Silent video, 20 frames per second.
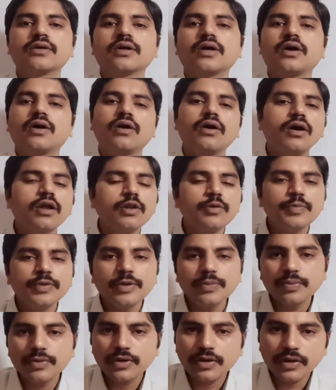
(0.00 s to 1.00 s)
All
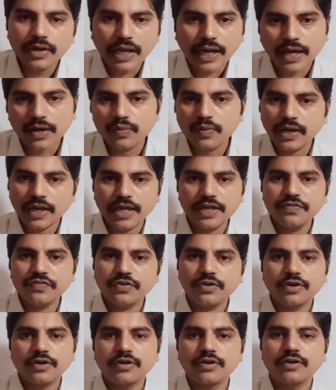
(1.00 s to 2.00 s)
people have life
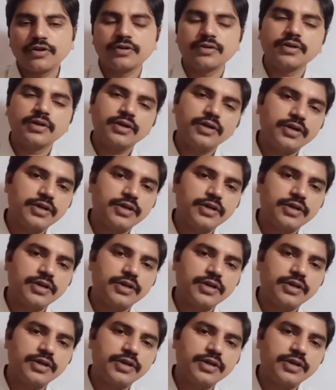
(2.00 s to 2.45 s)
or not?